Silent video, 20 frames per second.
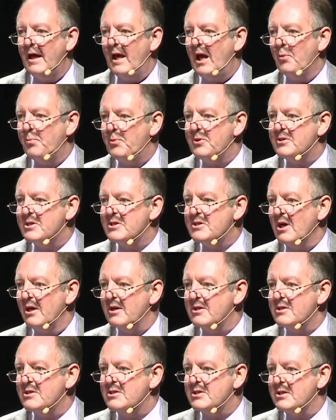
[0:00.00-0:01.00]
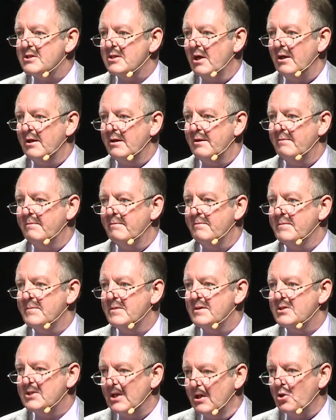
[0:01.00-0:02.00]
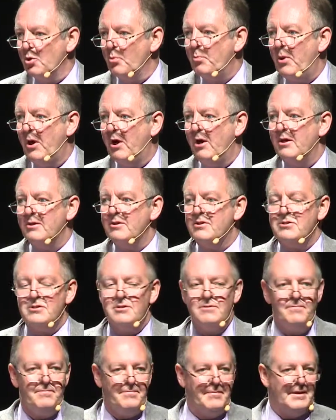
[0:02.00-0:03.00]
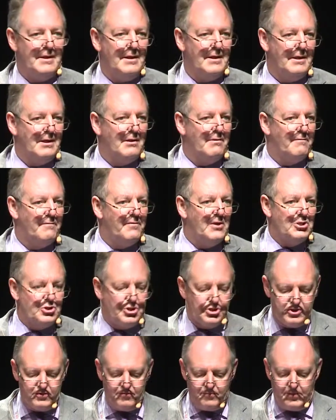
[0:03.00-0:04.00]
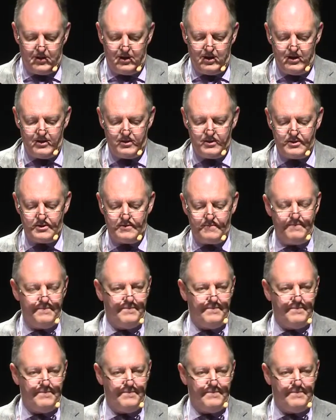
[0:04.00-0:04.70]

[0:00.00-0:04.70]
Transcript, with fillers: helping designers design single parts and features of parts,